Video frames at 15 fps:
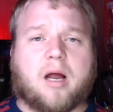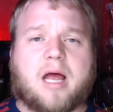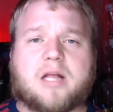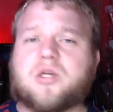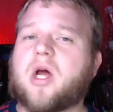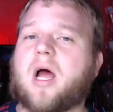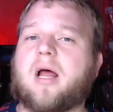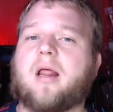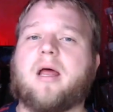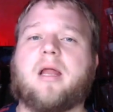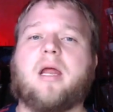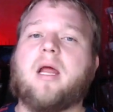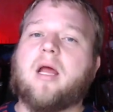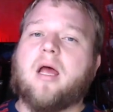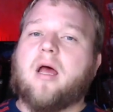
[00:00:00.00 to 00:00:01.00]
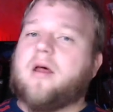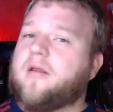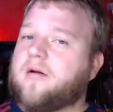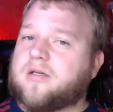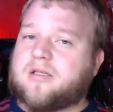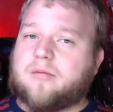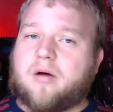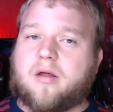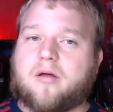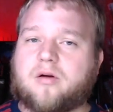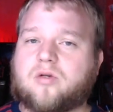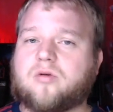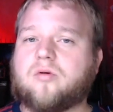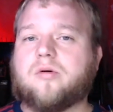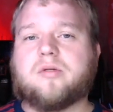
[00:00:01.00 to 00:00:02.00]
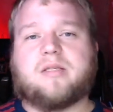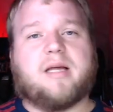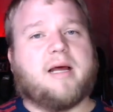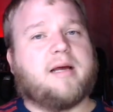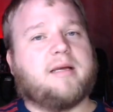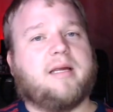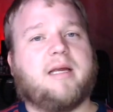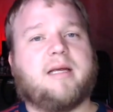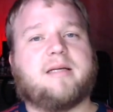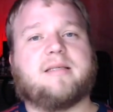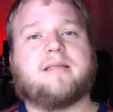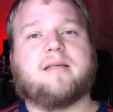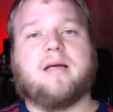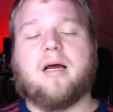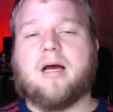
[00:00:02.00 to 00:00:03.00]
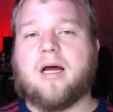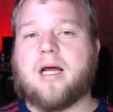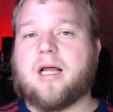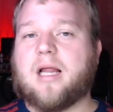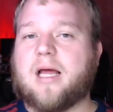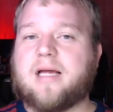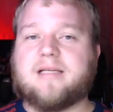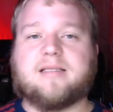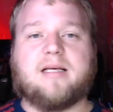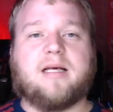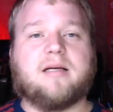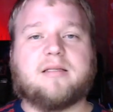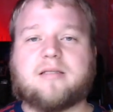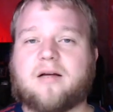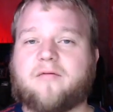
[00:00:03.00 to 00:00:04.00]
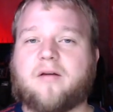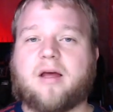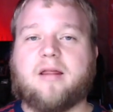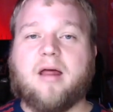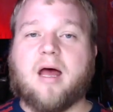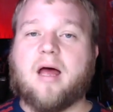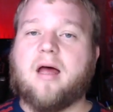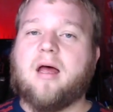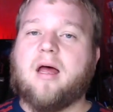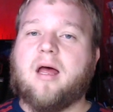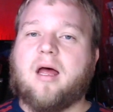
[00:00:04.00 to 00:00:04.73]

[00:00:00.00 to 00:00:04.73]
Edge highlighting, there's some other tools, techniques, glazing, stuff like that,